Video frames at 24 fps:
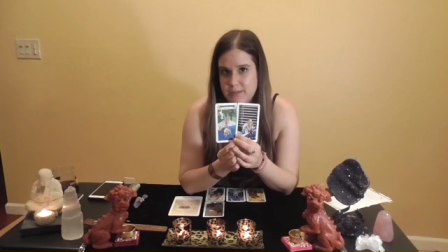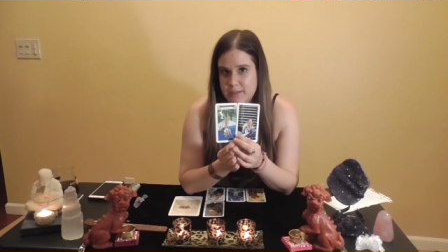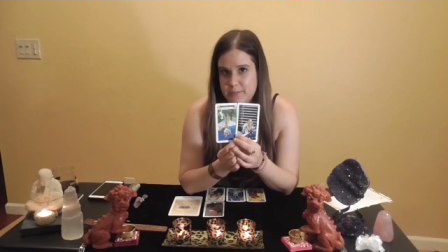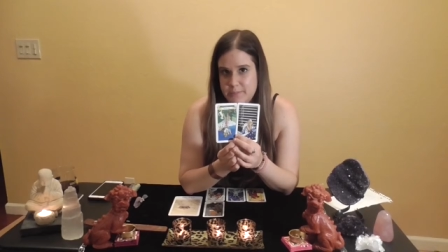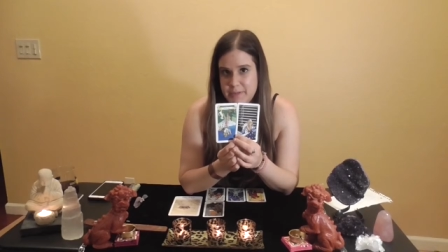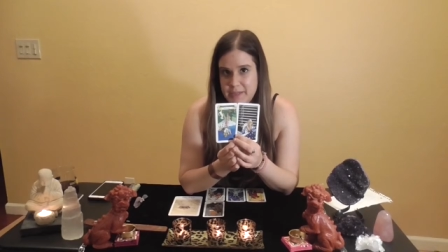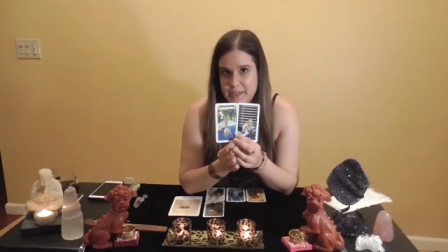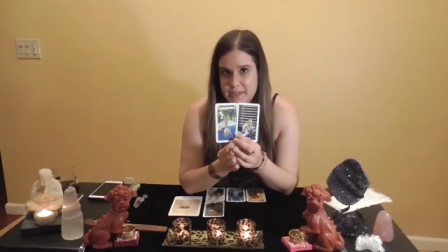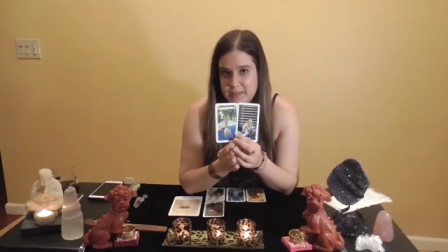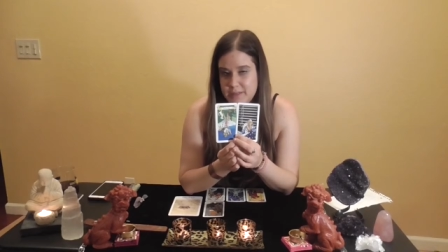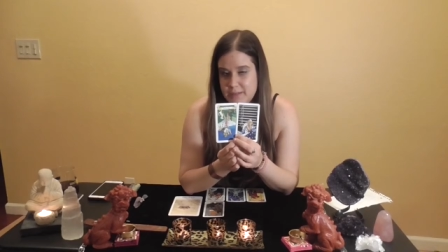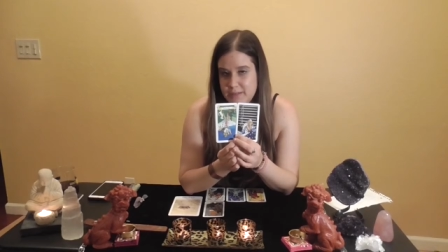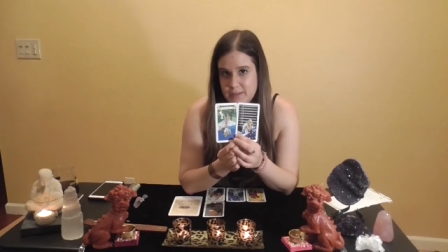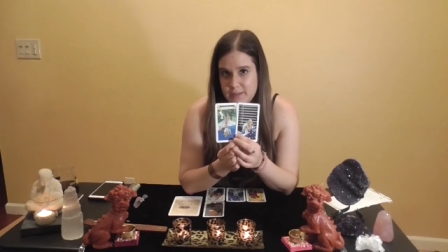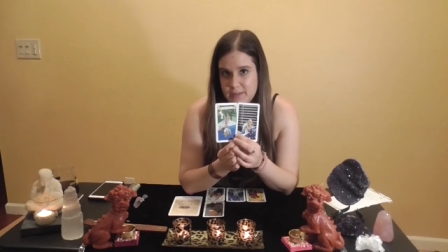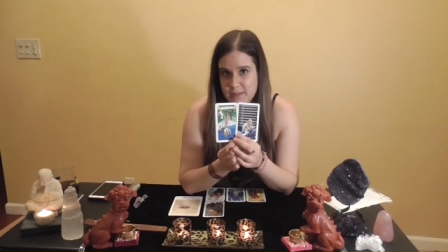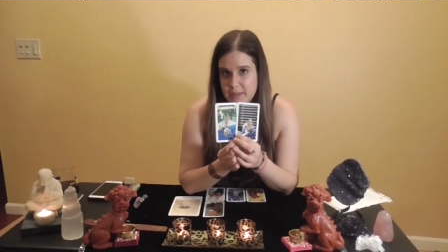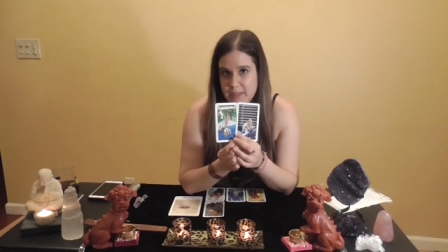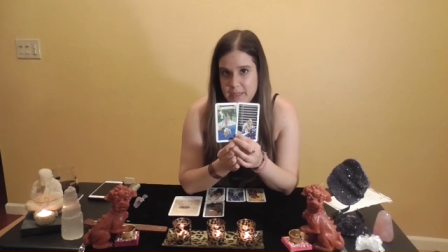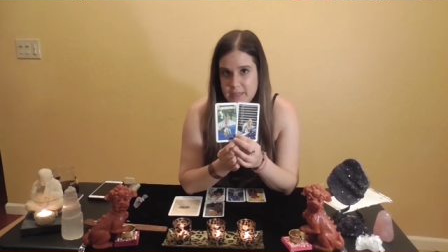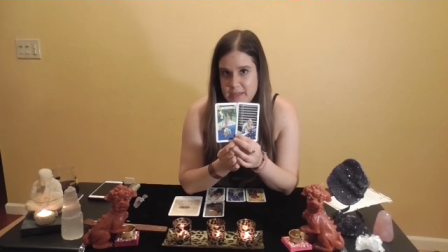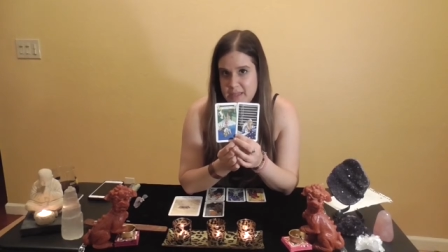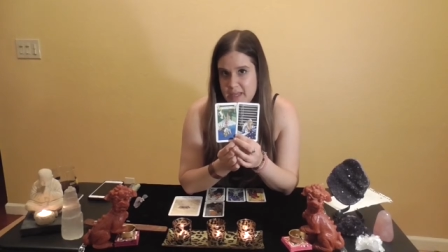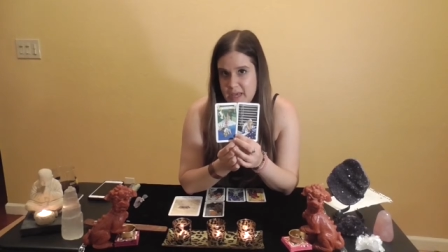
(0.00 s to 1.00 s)
space
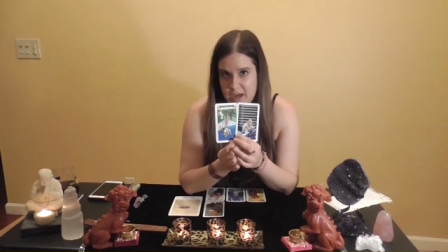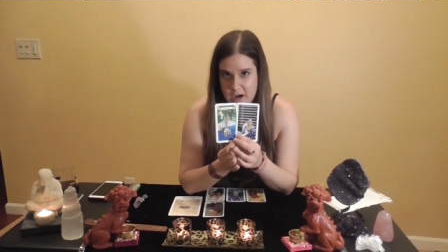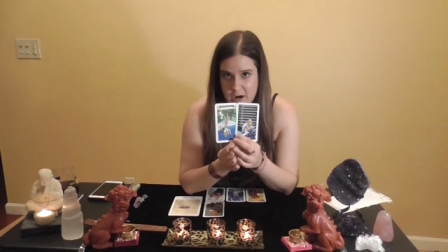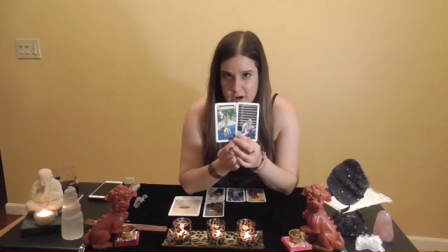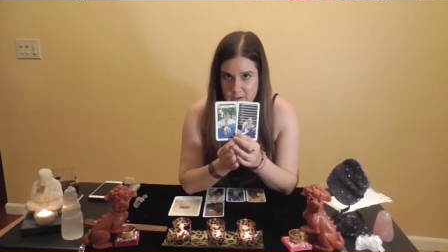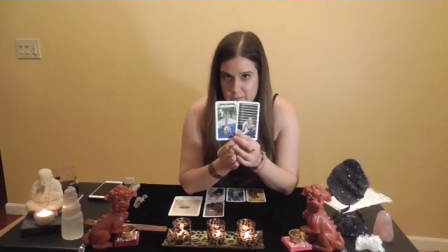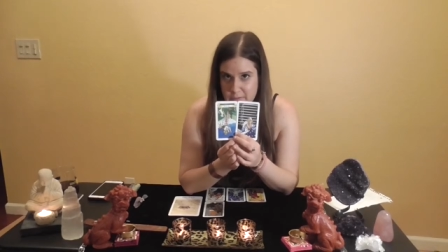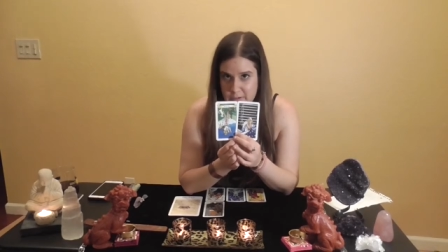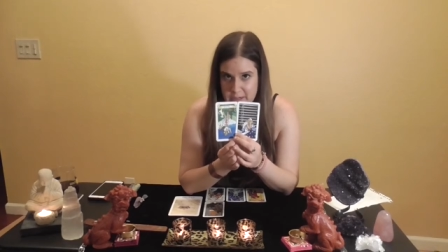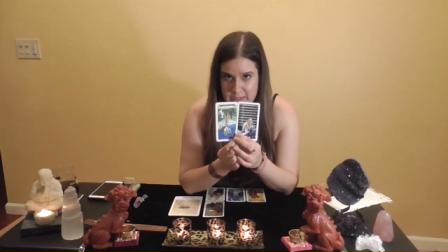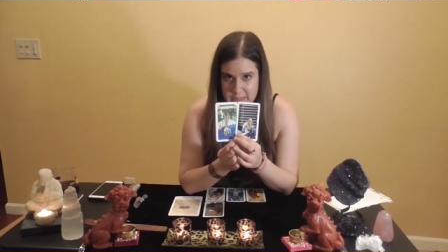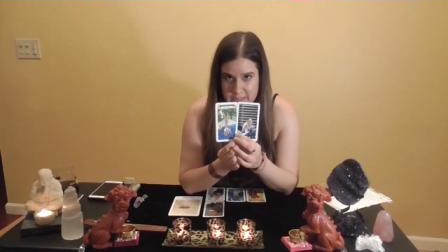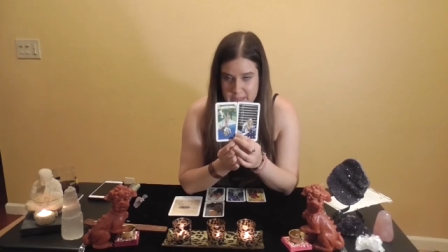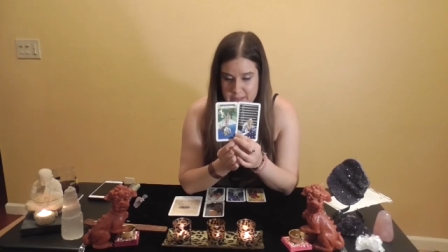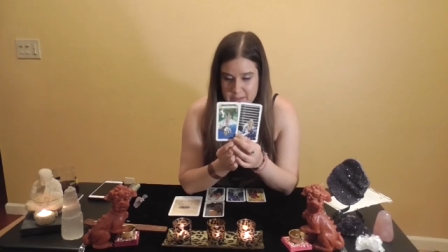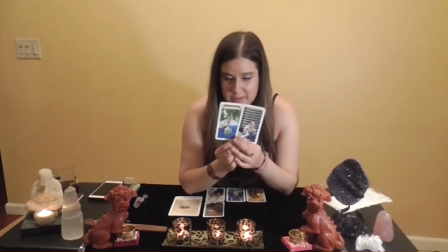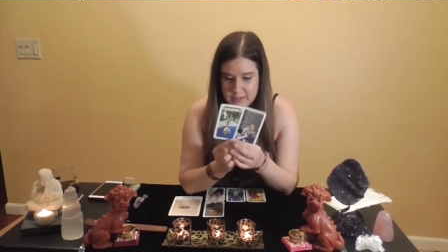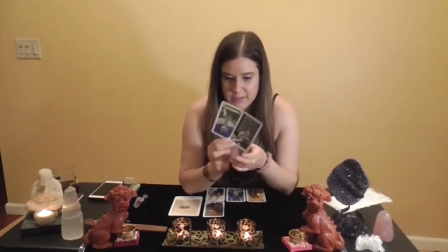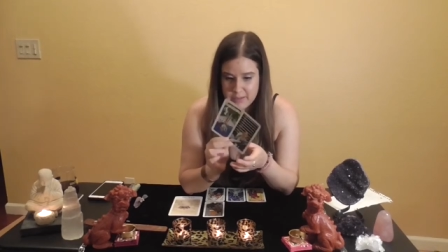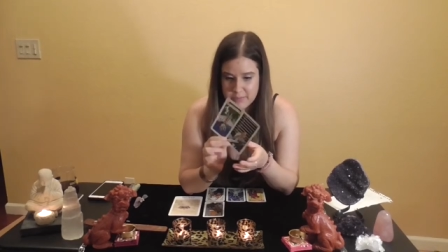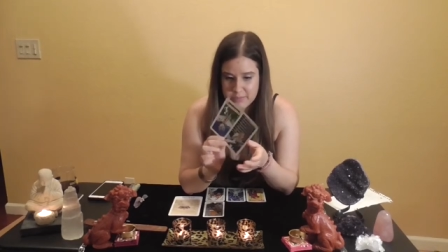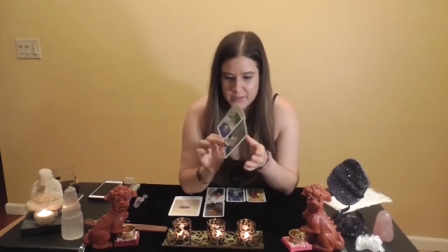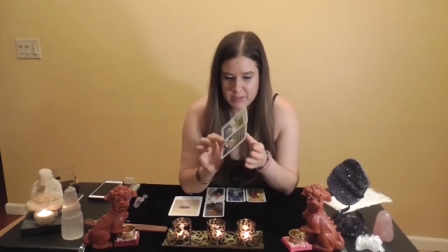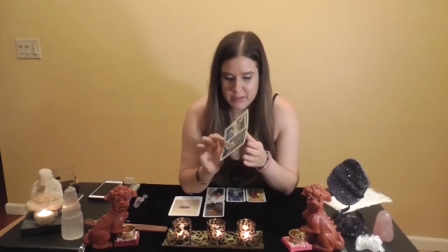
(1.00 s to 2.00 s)
than they are right now,
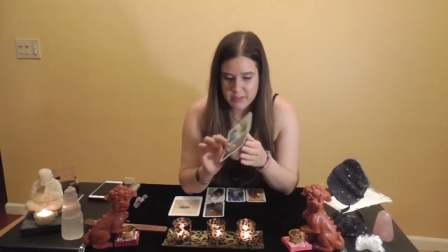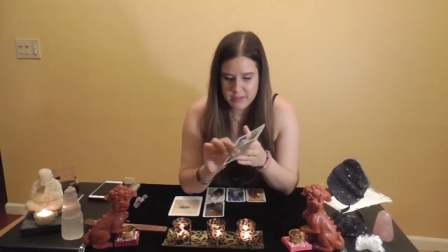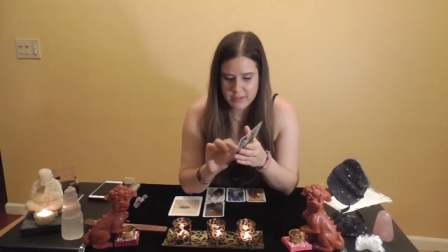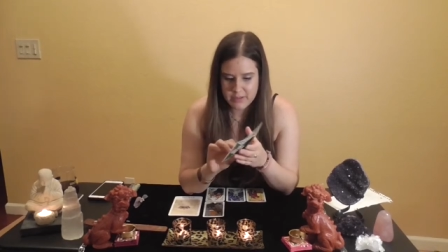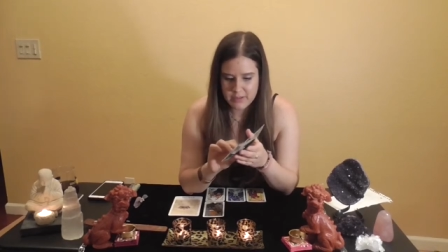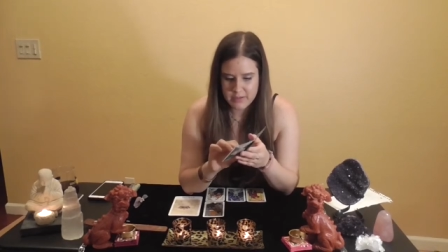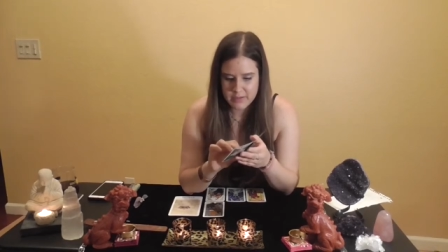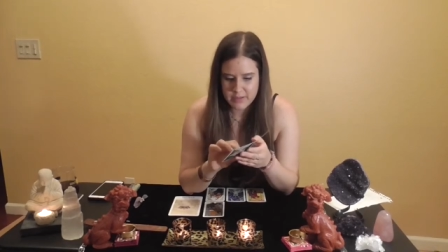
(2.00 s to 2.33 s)
Libra.